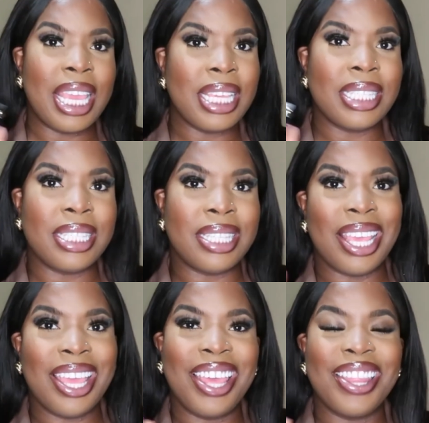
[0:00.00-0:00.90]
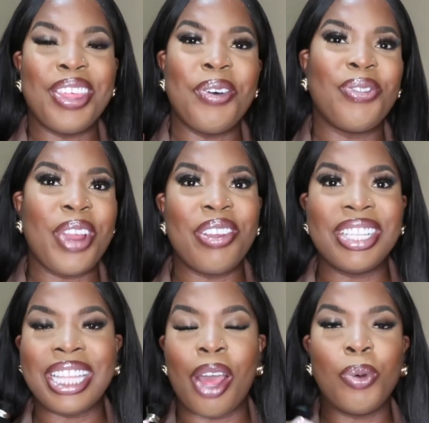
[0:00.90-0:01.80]
is the
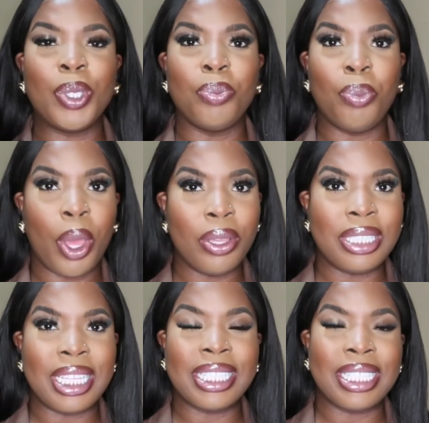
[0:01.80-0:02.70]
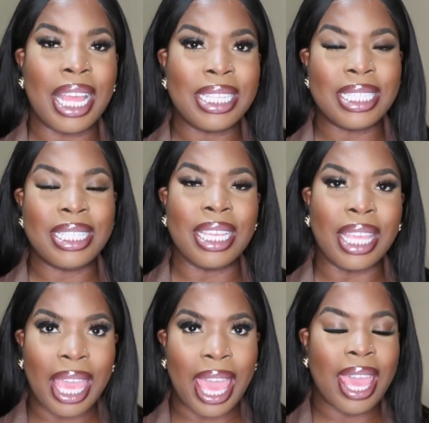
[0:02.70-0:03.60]
fragrance that I was most excited to
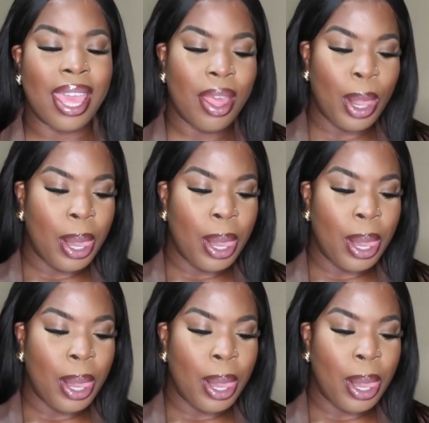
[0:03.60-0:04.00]
get.